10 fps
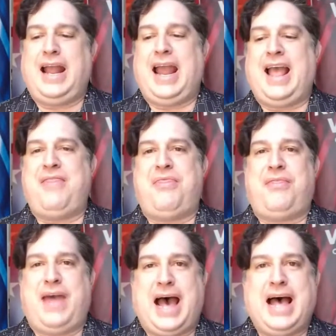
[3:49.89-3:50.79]

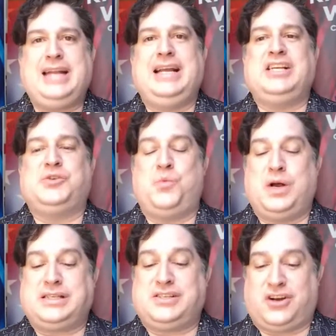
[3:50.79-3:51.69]
And that is
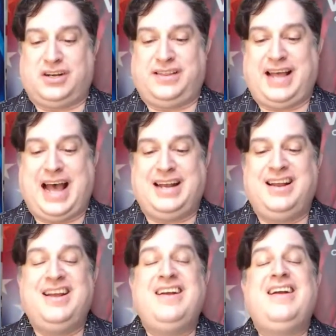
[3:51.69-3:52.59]
what started that.
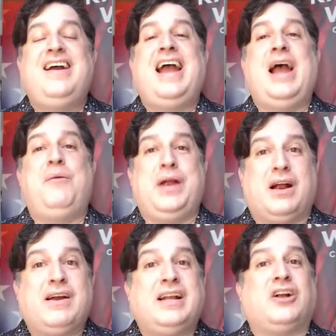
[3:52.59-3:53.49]
And we
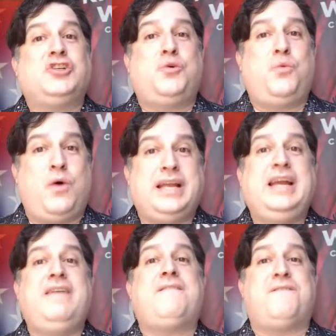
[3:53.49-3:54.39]
are in our
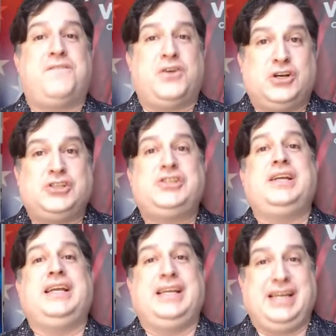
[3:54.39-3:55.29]
21st
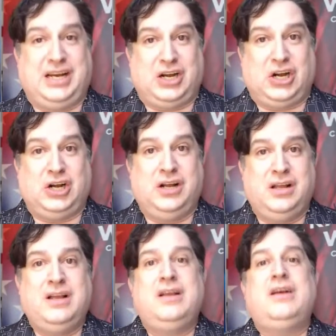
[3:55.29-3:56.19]
year
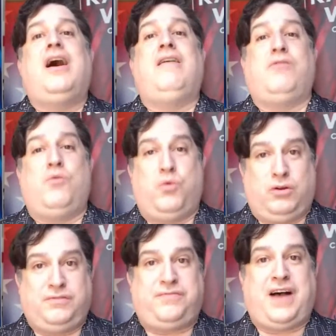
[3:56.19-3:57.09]
of a
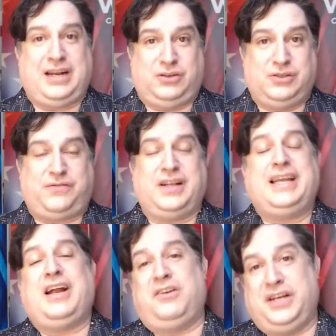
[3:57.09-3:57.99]
world finals for the
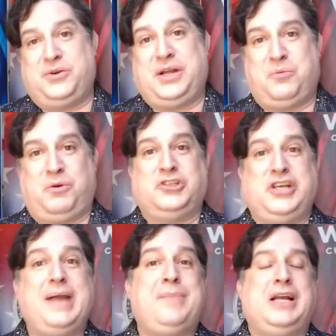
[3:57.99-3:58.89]
Karaoke World
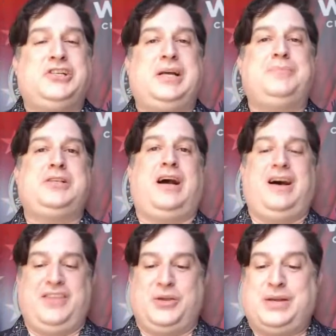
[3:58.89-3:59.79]
Championships.
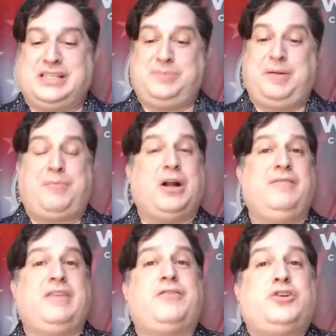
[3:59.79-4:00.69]
The U.S. has been part
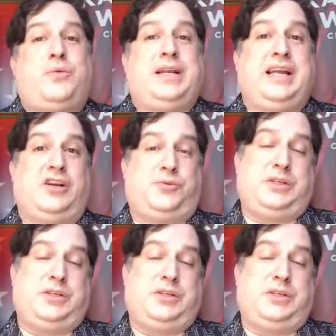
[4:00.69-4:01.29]
of it for 20 years.